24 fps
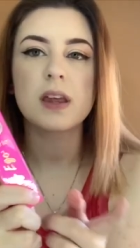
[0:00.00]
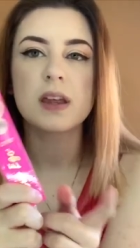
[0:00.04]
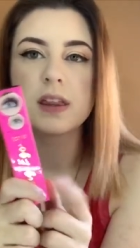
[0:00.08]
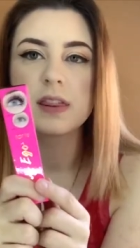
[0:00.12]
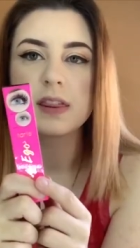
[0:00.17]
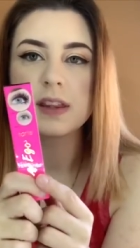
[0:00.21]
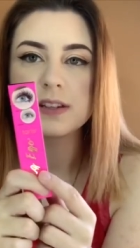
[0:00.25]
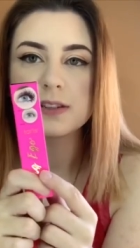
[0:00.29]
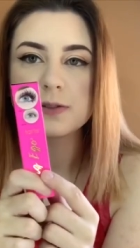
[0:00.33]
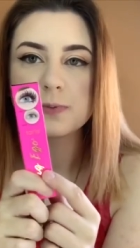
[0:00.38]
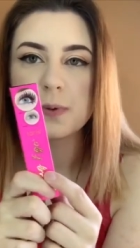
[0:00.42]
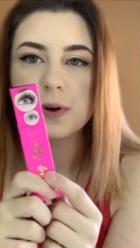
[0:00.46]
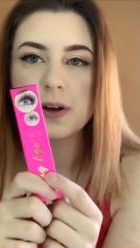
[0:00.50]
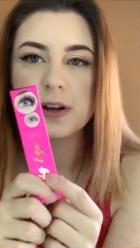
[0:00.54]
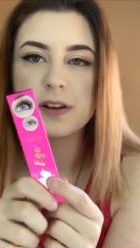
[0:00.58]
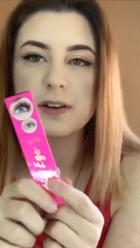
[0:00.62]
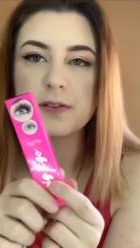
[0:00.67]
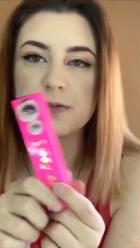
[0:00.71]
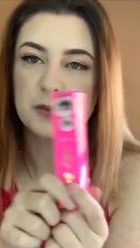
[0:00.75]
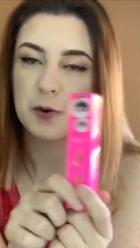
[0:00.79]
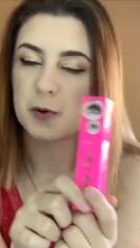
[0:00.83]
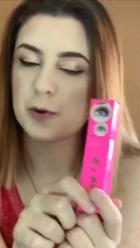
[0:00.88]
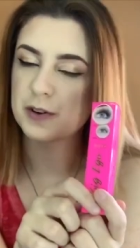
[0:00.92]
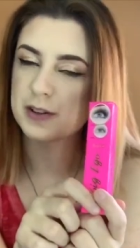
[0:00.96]
This one,
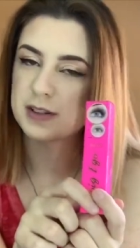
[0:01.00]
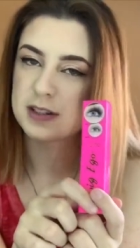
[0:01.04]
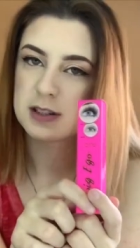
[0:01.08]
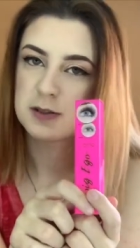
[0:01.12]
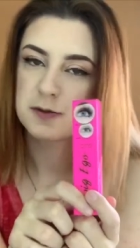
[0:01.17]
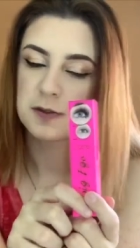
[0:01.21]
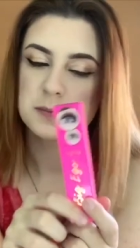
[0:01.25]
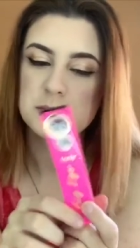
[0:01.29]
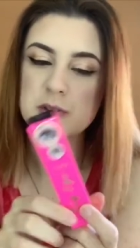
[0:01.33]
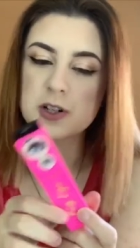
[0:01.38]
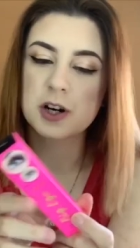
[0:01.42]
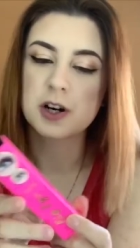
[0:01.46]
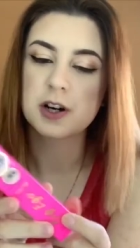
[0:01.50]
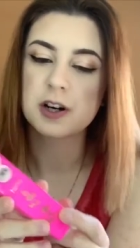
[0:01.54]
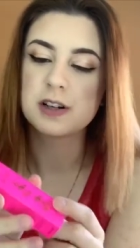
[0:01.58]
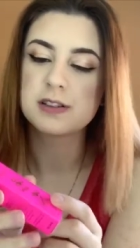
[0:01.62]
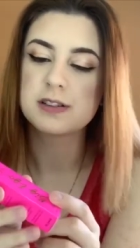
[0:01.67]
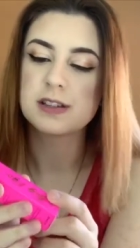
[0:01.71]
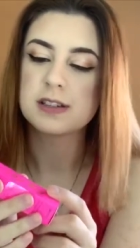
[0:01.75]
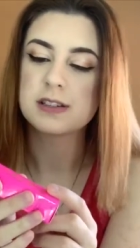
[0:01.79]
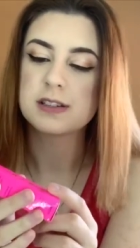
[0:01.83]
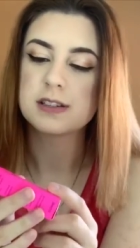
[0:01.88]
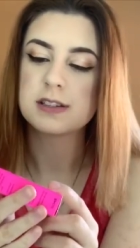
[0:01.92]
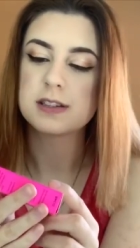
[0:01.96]
of course, is from Tarte.
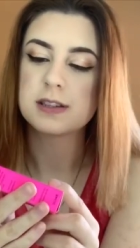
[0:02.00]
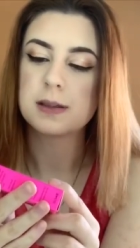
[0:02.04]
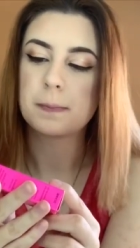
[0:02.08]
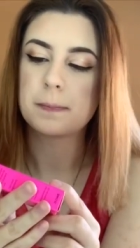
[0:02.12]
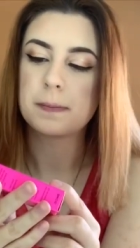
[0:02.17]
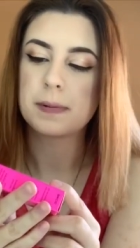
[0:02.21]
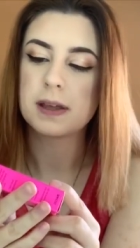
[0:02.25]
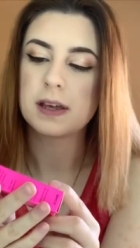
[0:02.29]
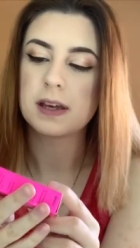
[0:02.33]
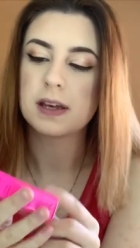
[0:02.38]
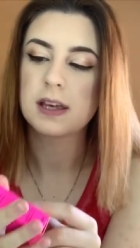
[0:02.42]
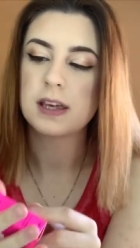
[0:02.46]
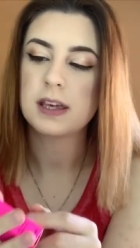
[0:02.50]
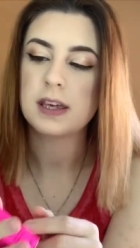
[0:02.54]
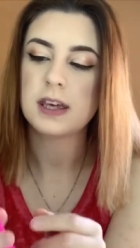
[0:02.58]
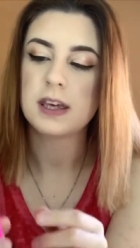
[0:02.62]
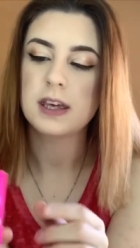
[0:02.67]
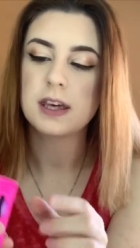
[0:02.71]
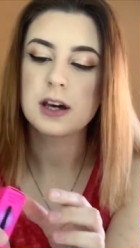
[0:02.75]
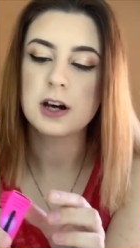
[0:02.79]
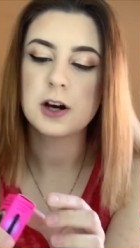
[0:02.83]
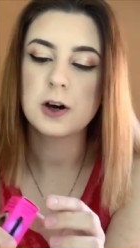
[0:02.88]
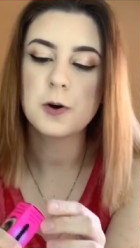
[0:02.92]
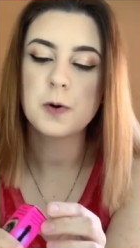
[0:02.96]
This is the Big
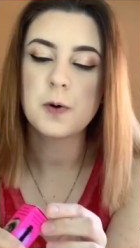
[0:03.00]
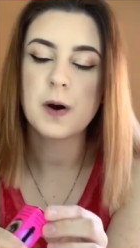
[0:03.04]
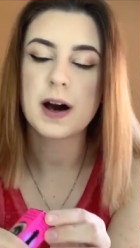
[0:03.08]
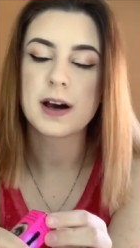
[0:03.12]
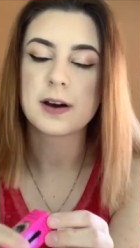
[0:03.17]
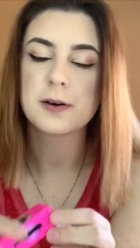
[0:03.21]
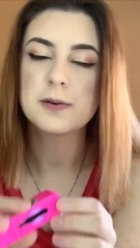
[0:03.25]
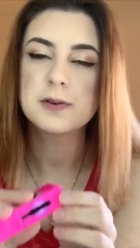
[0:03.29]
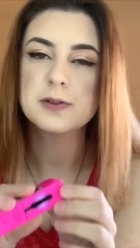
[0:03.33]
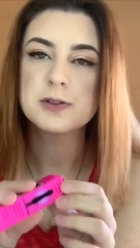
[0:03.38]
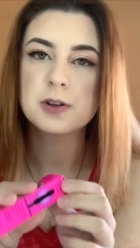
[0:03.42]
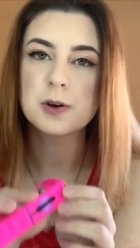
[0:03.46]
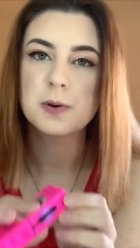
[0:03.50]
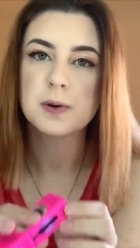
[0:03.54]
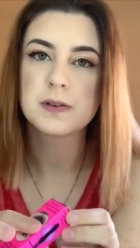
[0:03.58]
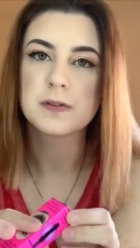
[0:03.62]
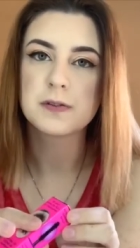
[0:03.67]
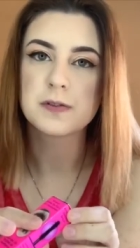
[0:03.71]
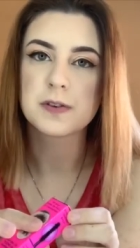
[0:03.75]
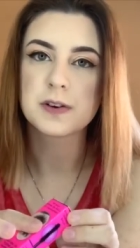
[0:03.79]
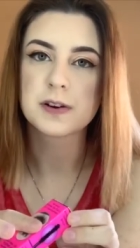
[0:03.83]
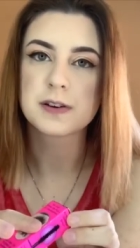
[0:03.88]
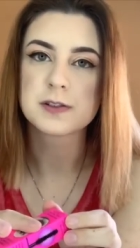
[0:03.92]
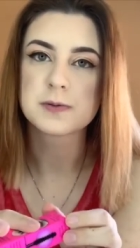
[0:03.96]
Ego. I always go in
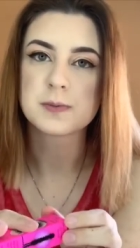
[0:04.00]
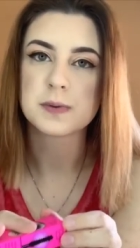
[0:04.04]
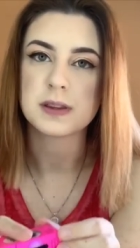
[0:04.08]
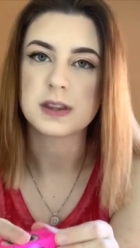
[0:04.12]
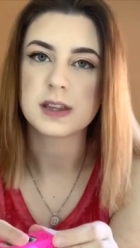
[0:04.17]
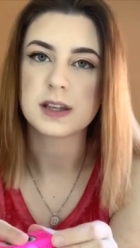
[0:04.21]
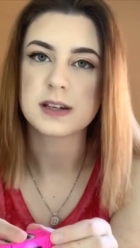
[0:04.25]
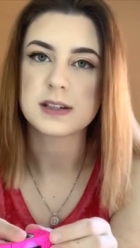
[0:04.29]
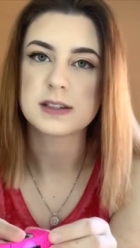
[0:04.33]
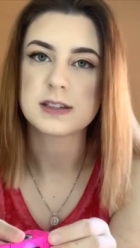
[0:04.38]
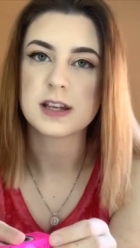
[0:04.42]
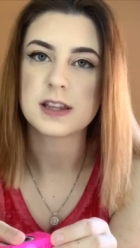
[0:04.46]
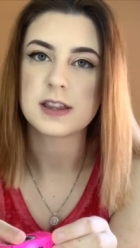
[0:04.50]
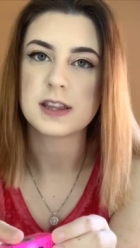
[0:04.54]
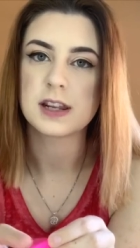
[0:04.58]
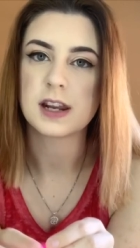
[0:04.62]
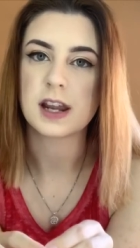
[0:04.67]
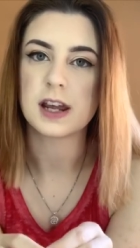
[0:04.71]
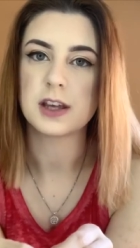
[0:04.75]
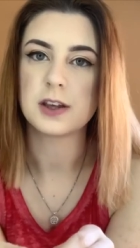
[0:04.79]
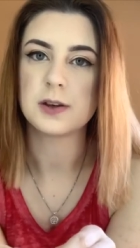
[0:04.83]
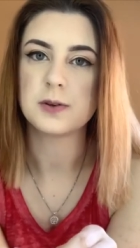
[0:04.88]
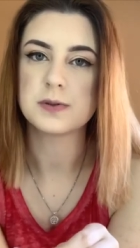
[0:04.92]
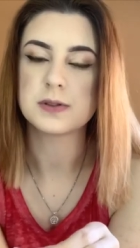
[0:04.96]
first with this, and then I
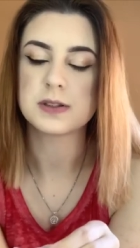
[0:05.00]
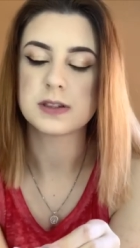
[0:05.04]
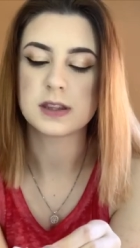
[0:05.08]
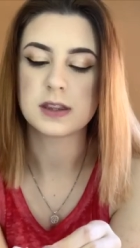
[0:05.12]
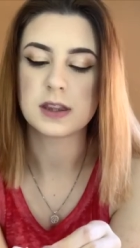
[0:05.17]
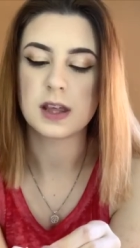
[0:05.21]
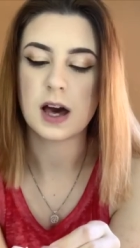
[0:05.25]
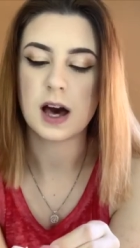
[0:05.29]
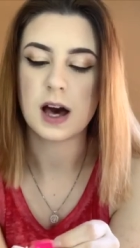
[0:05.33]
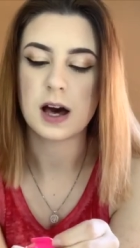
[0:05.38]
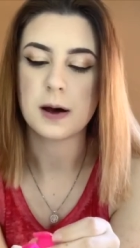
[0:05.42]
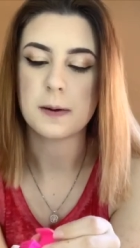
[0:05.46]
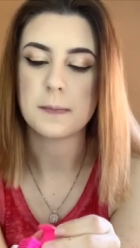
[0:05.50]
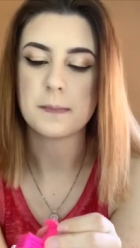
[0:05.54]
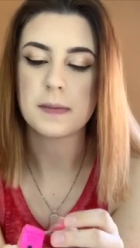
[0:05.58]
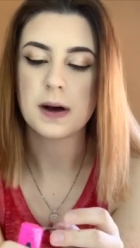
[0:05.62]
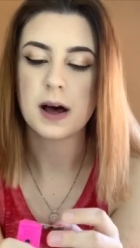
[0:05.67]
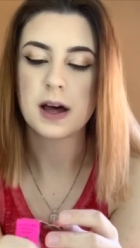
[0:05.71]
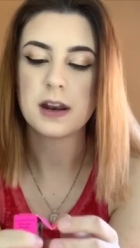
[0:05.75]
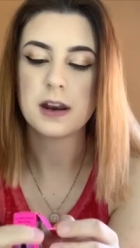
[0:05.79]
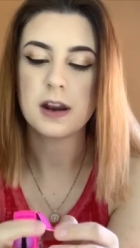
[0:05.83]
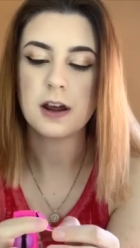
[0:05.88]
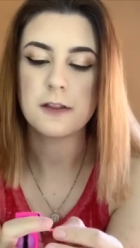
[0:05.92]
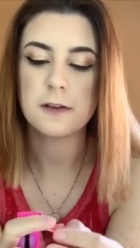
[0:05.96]
use
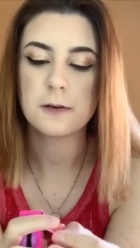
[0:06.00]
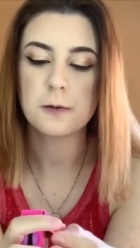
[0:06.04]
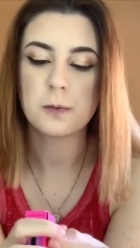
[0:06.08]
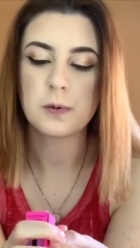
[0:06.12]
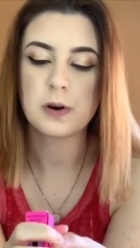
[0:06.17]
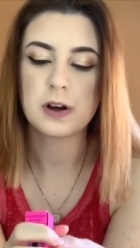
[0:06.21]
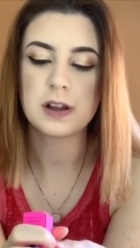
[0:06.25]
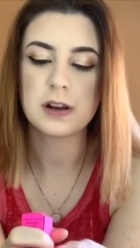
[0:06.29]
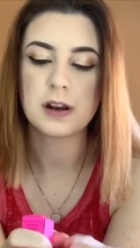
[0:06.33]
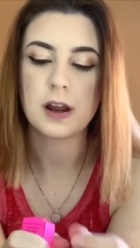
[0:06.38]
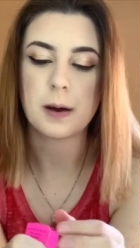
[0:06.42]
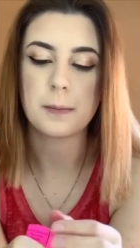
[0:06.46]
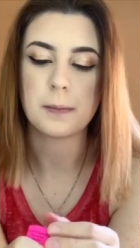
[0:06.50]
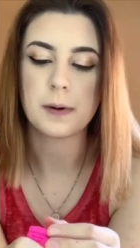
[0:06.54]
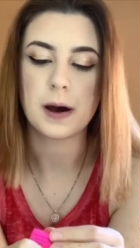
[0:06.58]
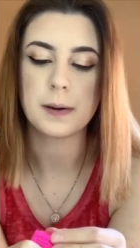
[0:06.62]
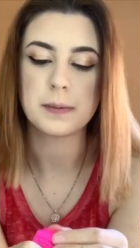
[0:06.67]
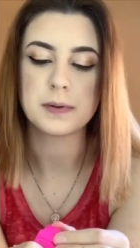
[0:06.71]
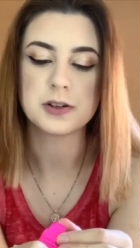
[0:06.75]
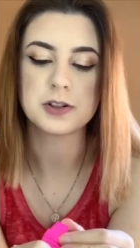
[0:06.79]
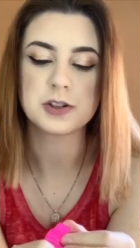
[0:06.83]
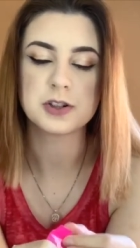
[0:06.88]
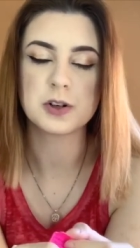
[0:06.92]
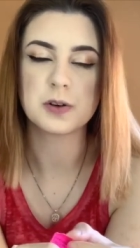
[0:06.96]
another one. I'll
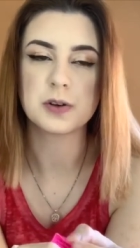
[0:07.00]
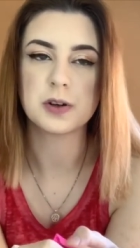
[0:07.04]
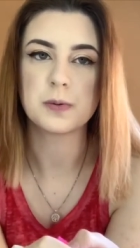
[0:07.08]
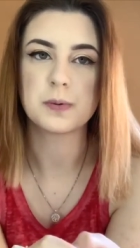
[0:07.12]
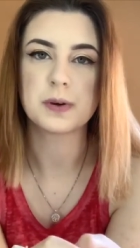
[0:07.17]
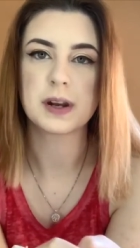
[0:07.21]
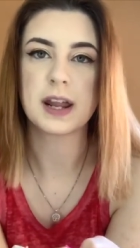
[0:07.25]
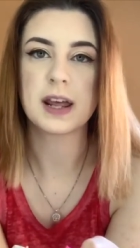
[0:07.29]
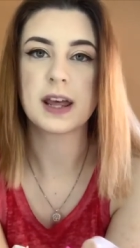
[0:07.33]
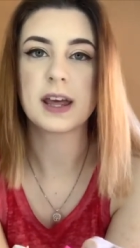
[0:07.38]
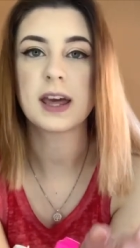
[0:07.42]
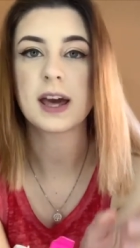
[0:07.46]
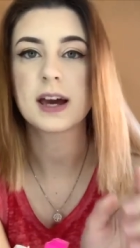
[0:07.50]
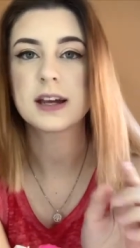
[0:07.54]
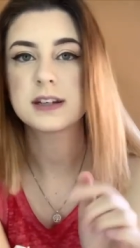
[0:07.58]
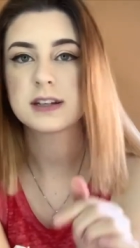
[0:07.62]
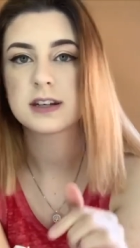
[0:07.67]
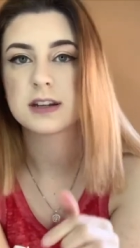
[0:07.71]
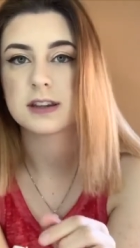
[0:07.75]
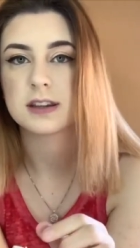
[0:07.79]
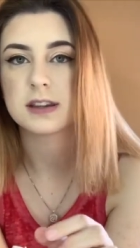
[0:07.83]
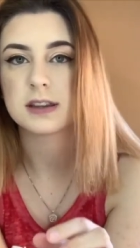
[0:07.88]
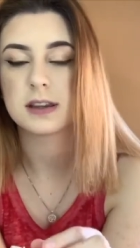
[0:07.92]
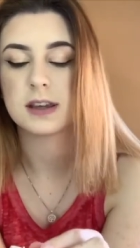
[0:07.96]
probably show you when I get
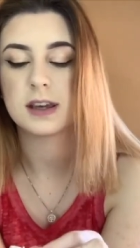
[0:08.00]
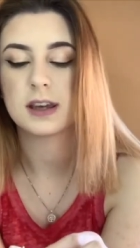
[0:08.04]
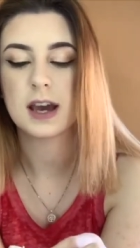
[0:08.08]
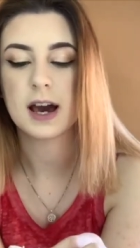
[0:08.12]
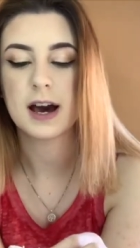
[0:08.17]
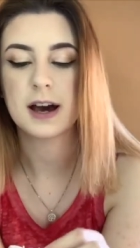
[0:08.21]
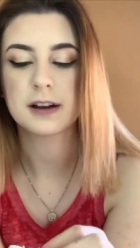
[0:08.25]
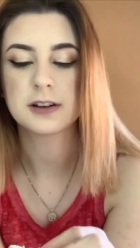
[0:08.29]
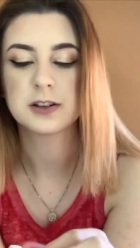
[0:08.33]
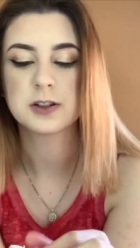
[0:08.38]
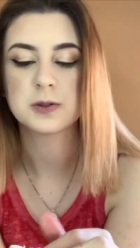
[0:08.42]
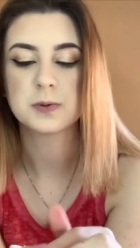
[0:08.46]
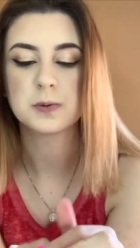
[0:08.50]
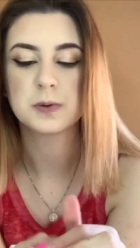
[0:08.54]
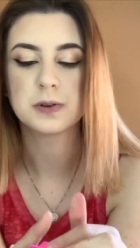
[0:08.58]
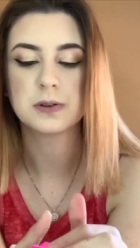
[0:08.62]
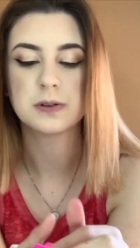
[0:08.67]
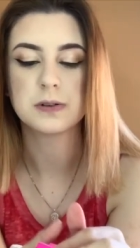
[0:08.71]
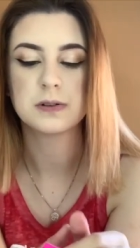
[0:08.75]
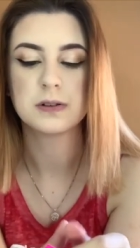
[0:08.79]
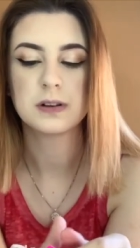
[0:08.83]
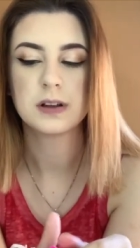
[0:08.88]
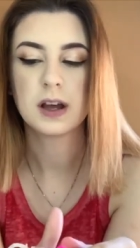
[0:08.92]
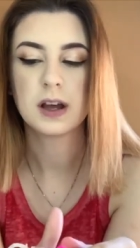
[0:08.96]
to the actual